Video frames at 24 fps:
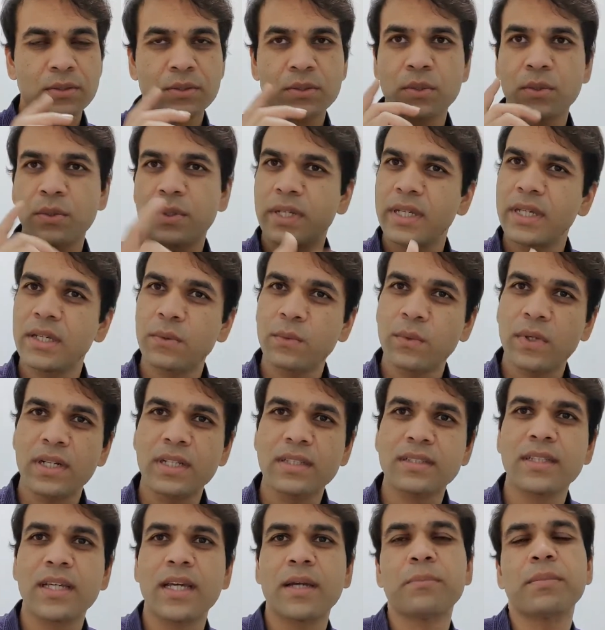so here
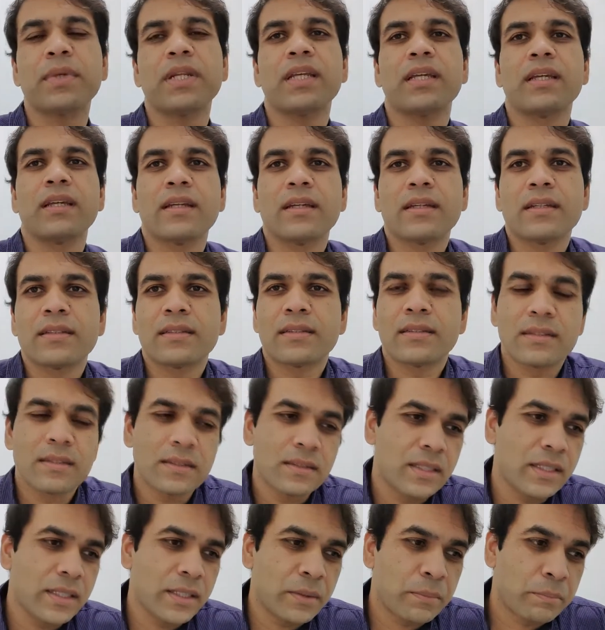what is happening is
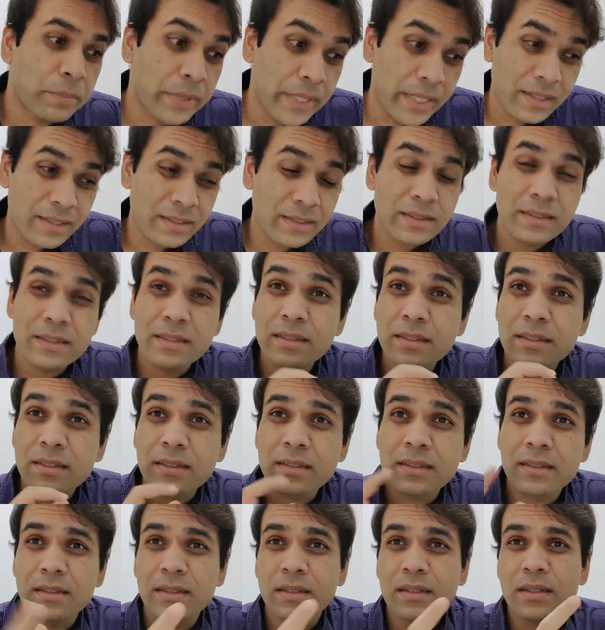the patient
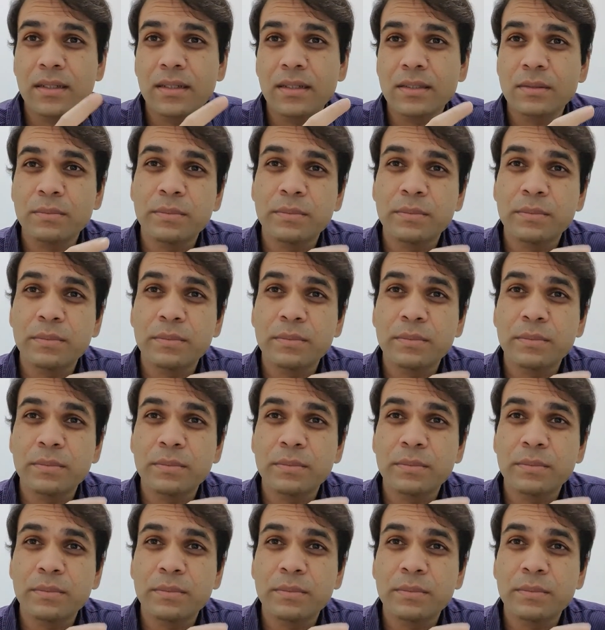uh,